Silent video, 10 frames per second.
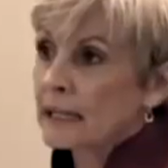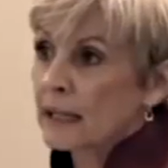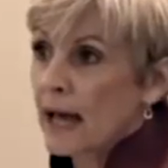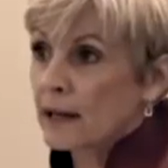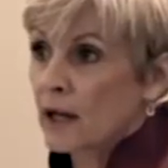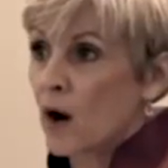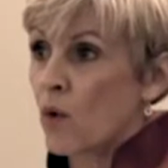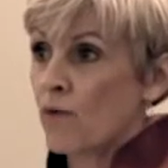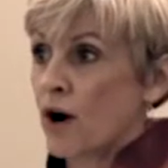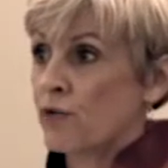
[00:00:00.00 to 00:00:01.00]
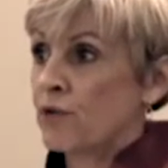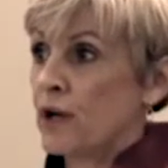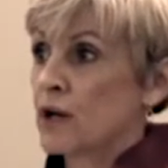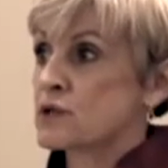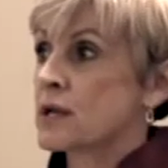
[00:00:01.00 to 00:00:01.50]
can let go of our
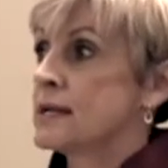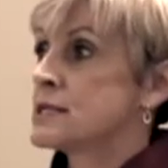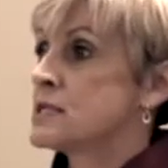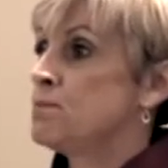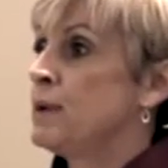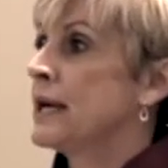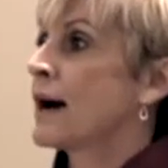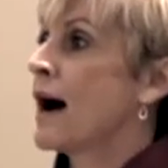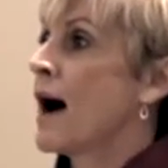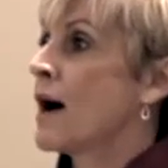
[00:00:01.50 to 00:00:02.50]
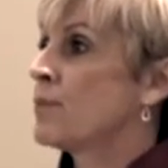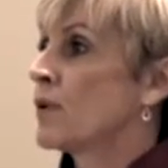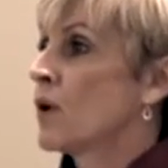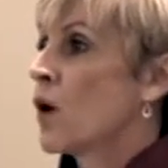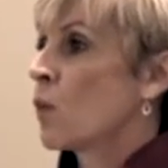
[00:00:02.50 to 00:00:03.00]
fears and speak up
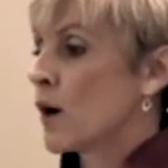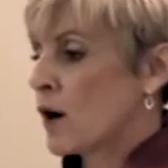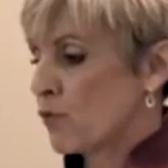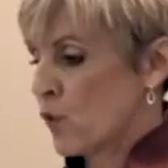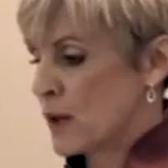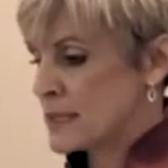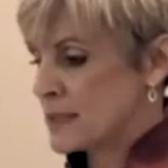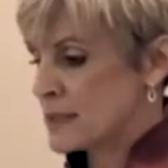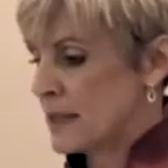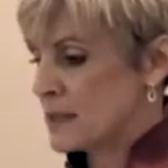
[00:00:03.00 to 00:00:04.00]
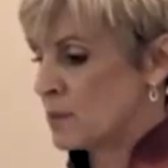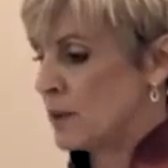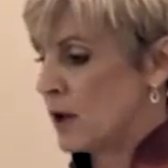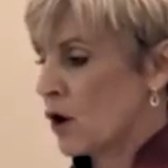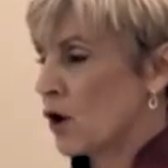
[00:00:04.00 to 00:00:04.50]
when our voices need to be
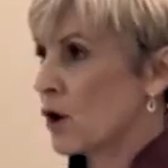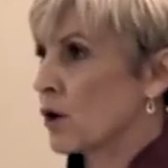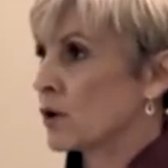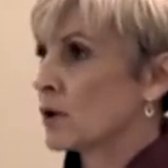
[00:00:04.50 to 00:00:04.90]
heard.